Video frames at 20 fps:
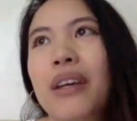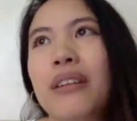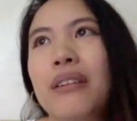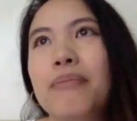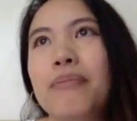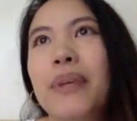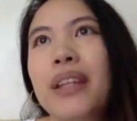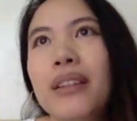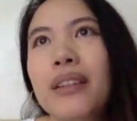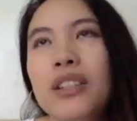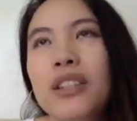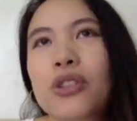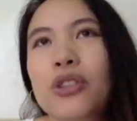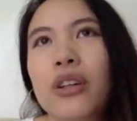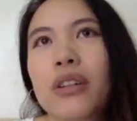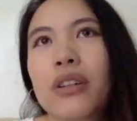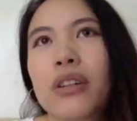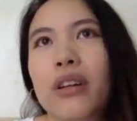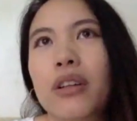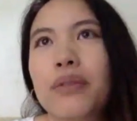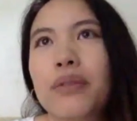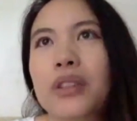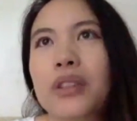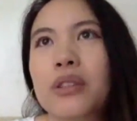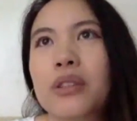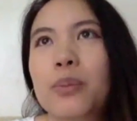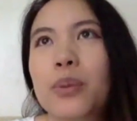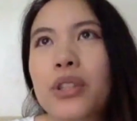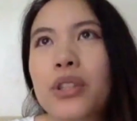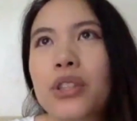mainly draw a lot of
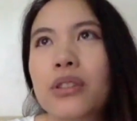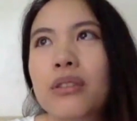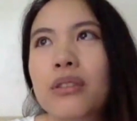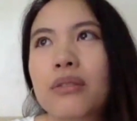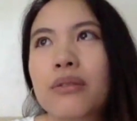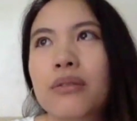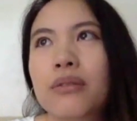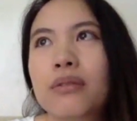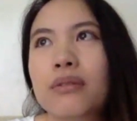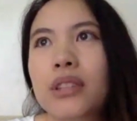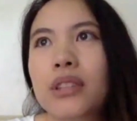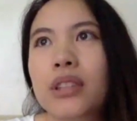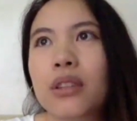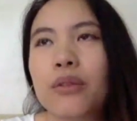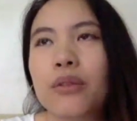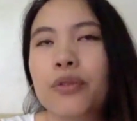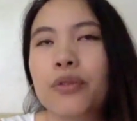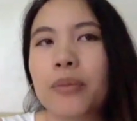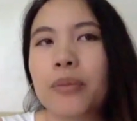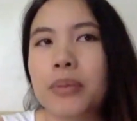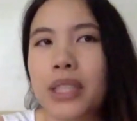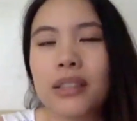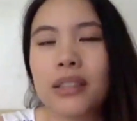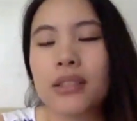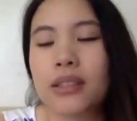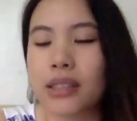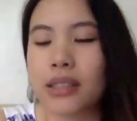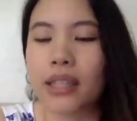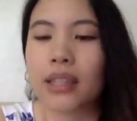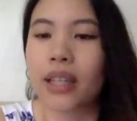inspiration, you know, from day
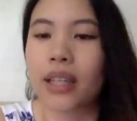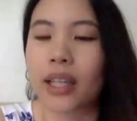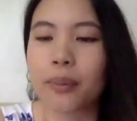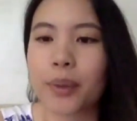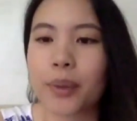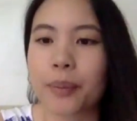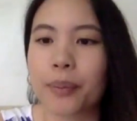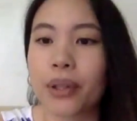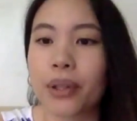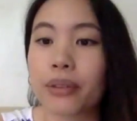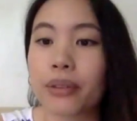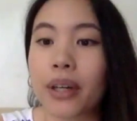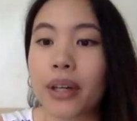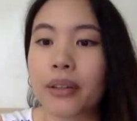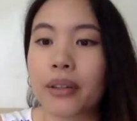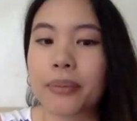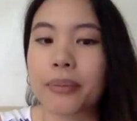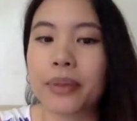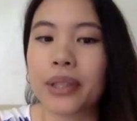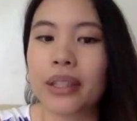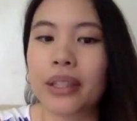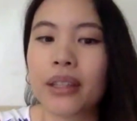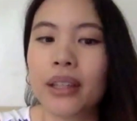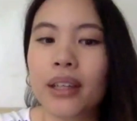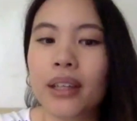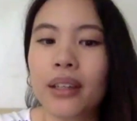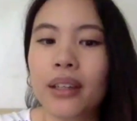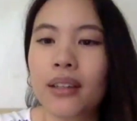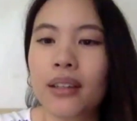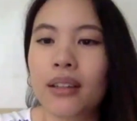to day, like people around me.
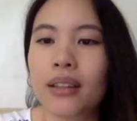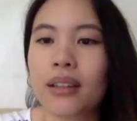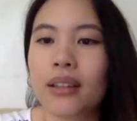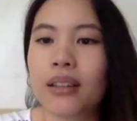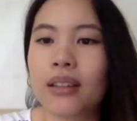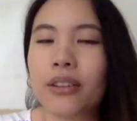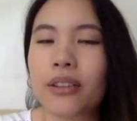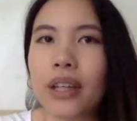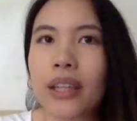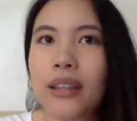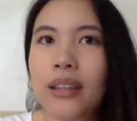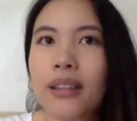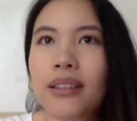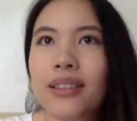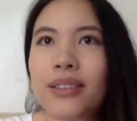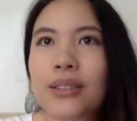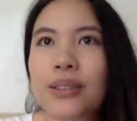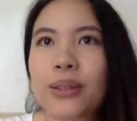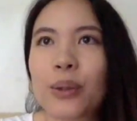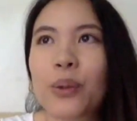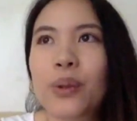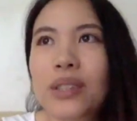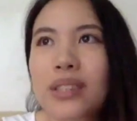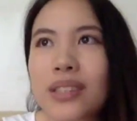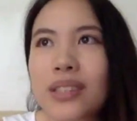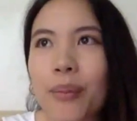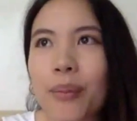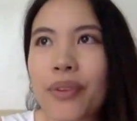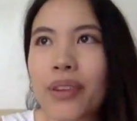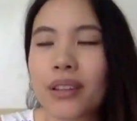You know, I think there's always
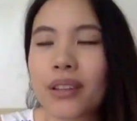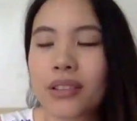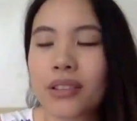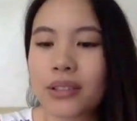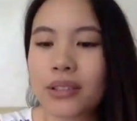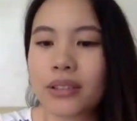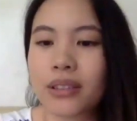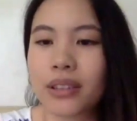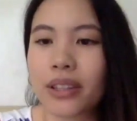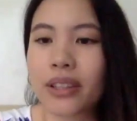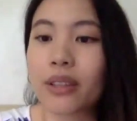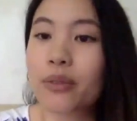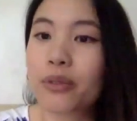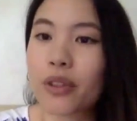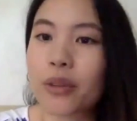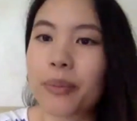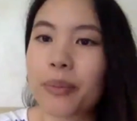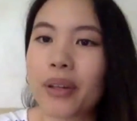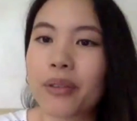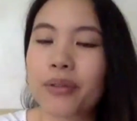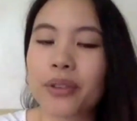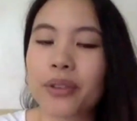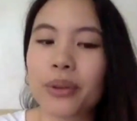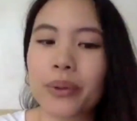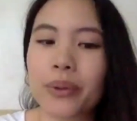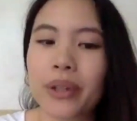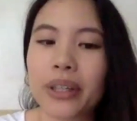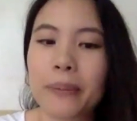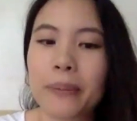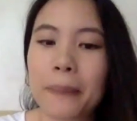something to learn from
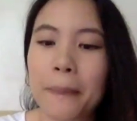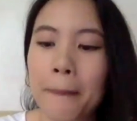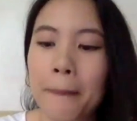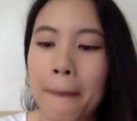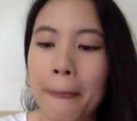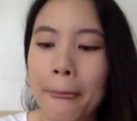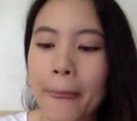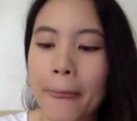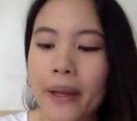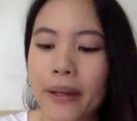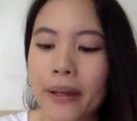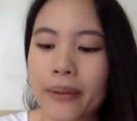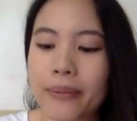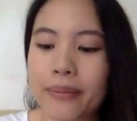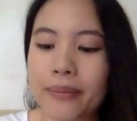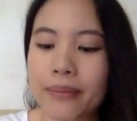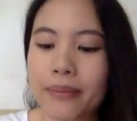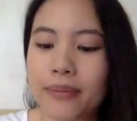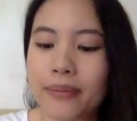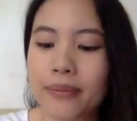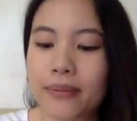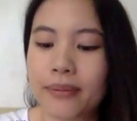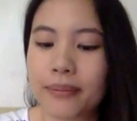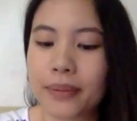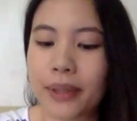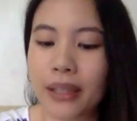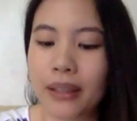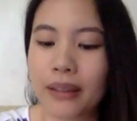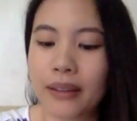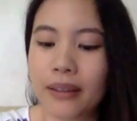everyone.
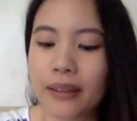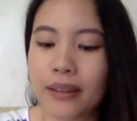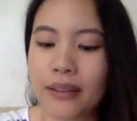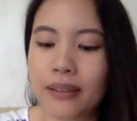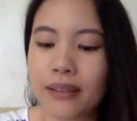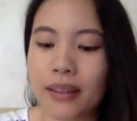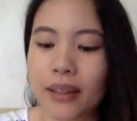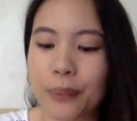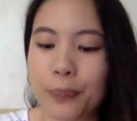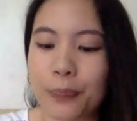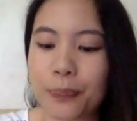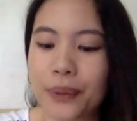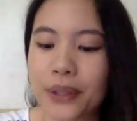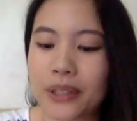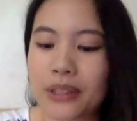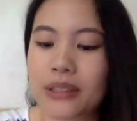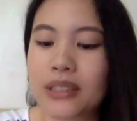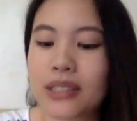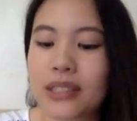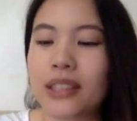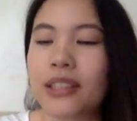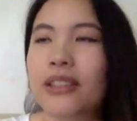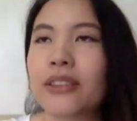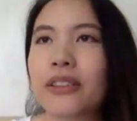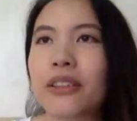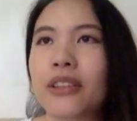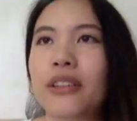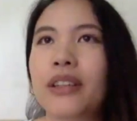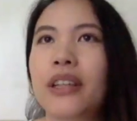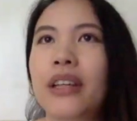But I think I
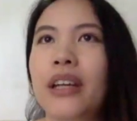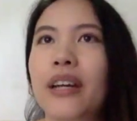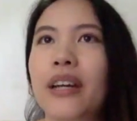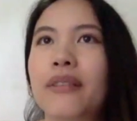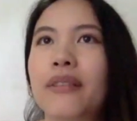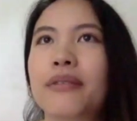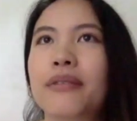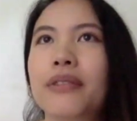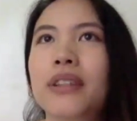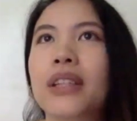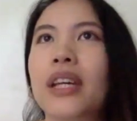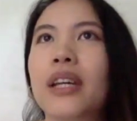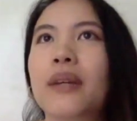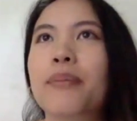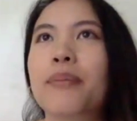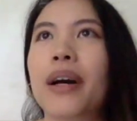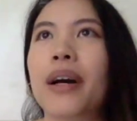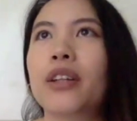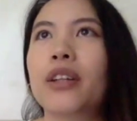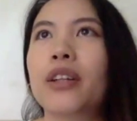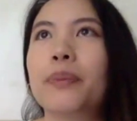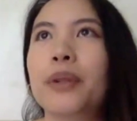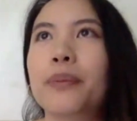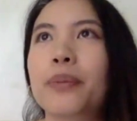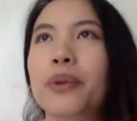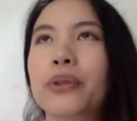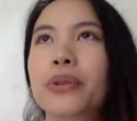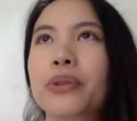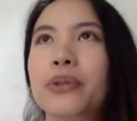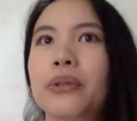particularly really admire
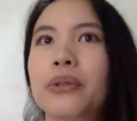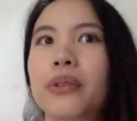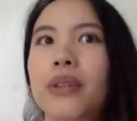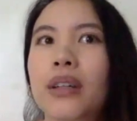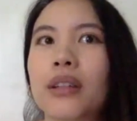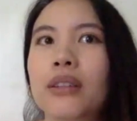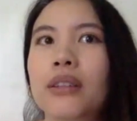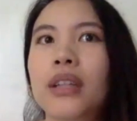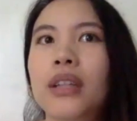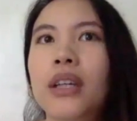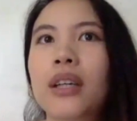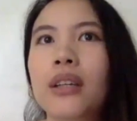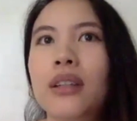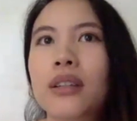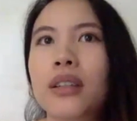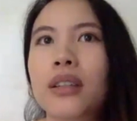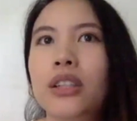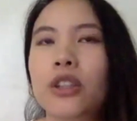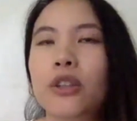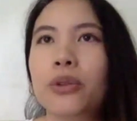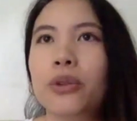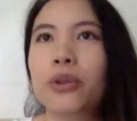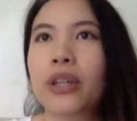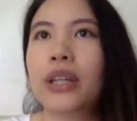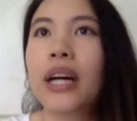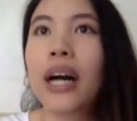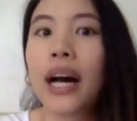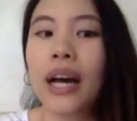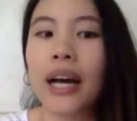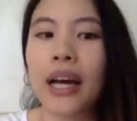people who are, you know, who
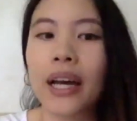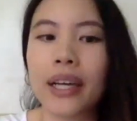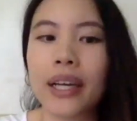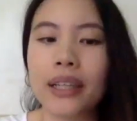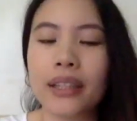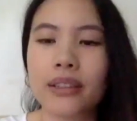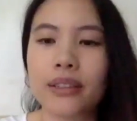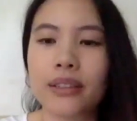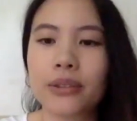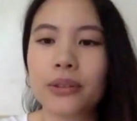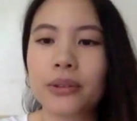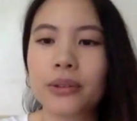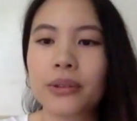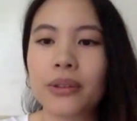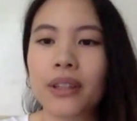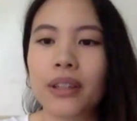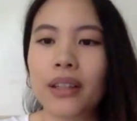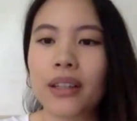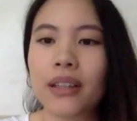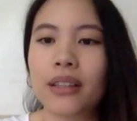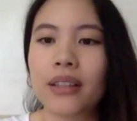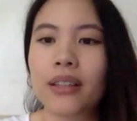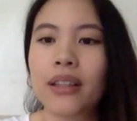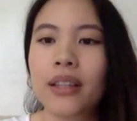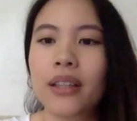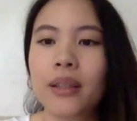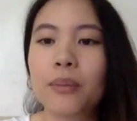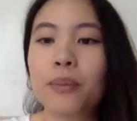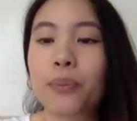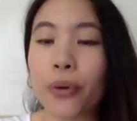are kind, who are
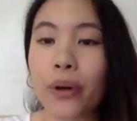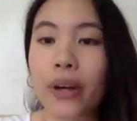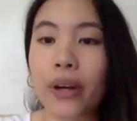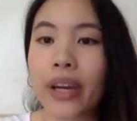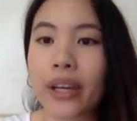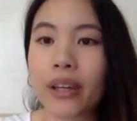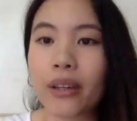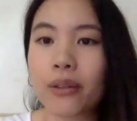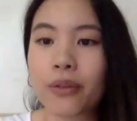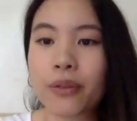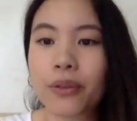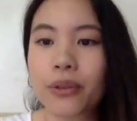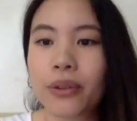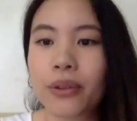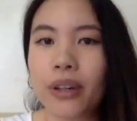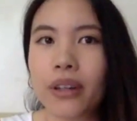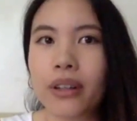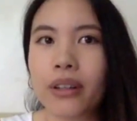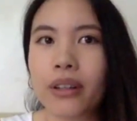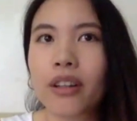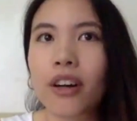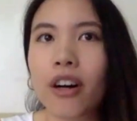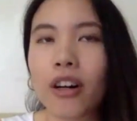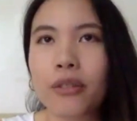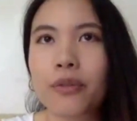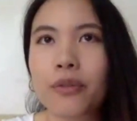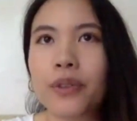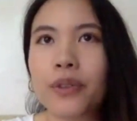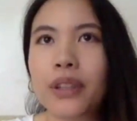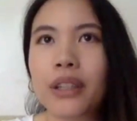brave, who are
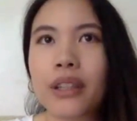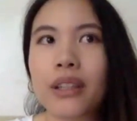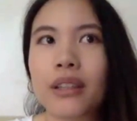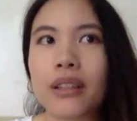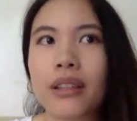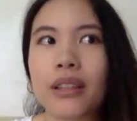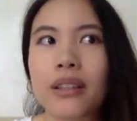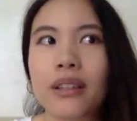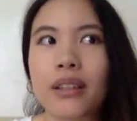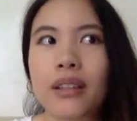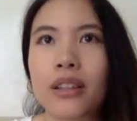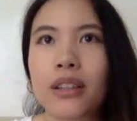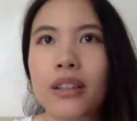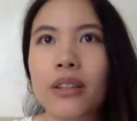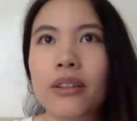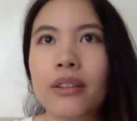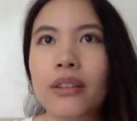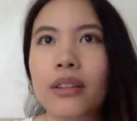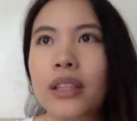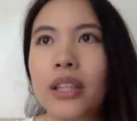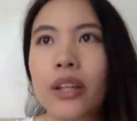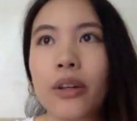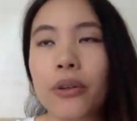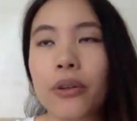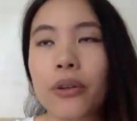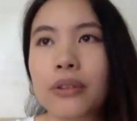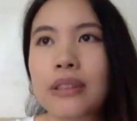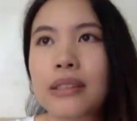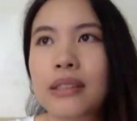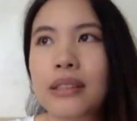confident, you know, in their
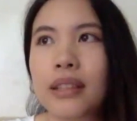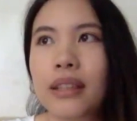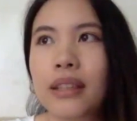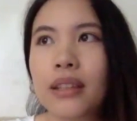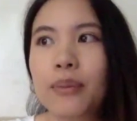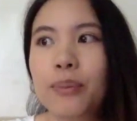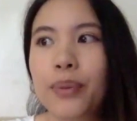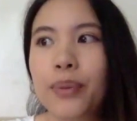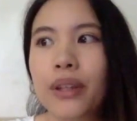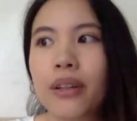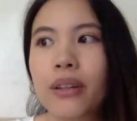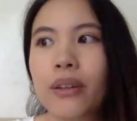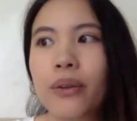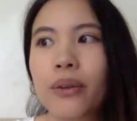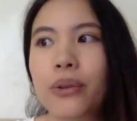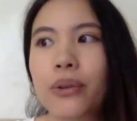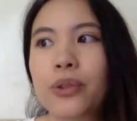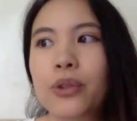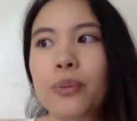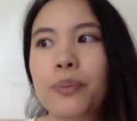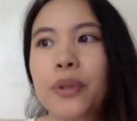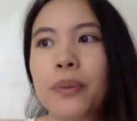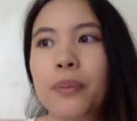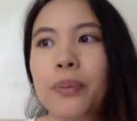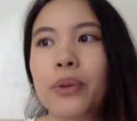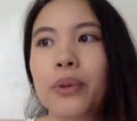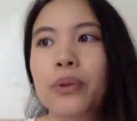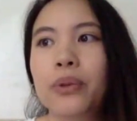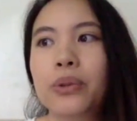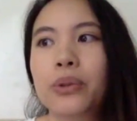own skin, but also
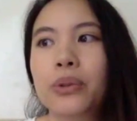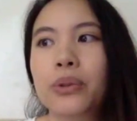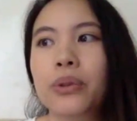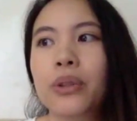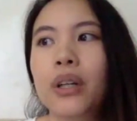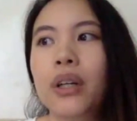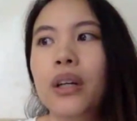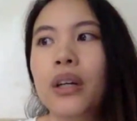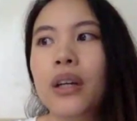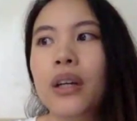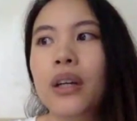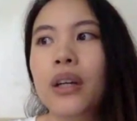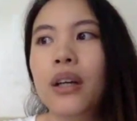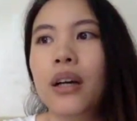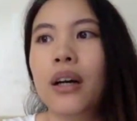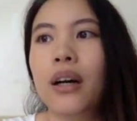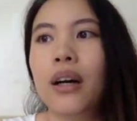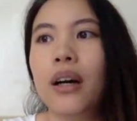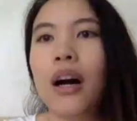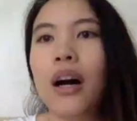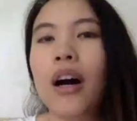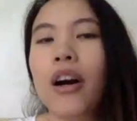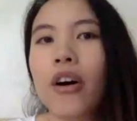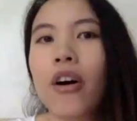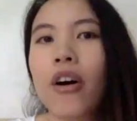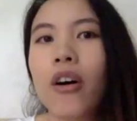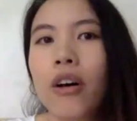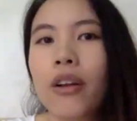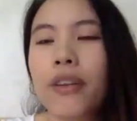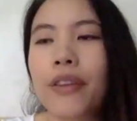people who
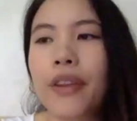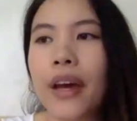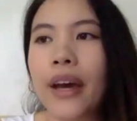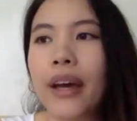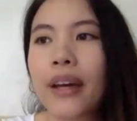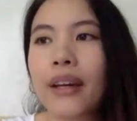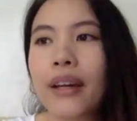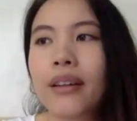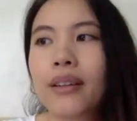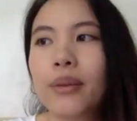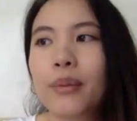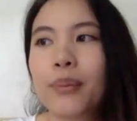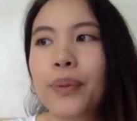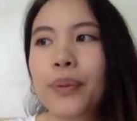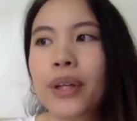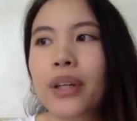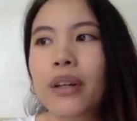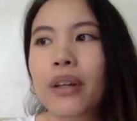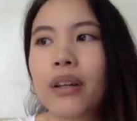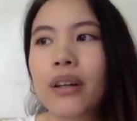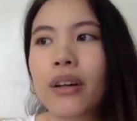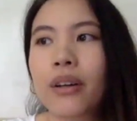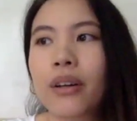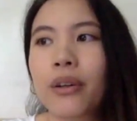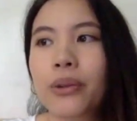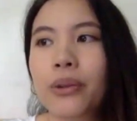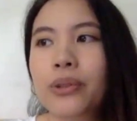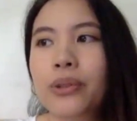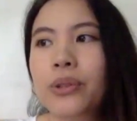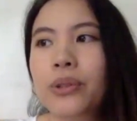are all that, but are
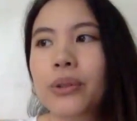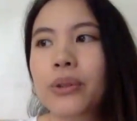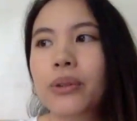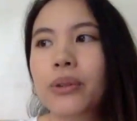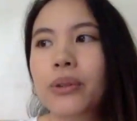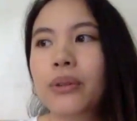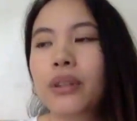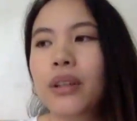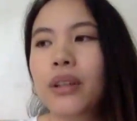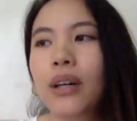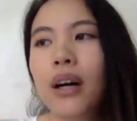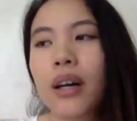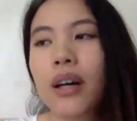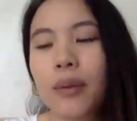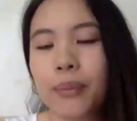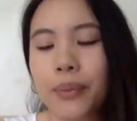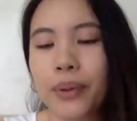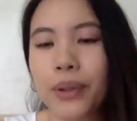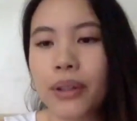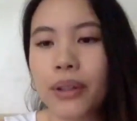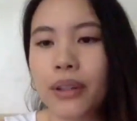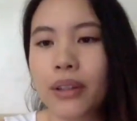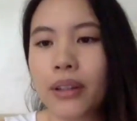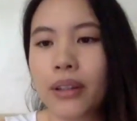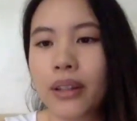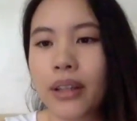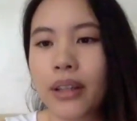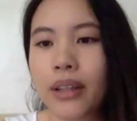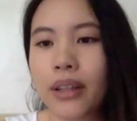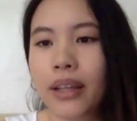also
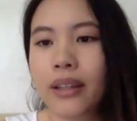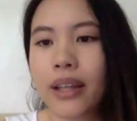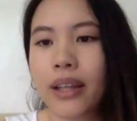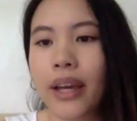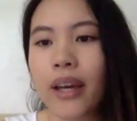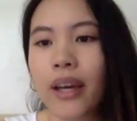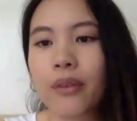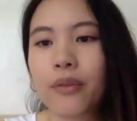humble and they have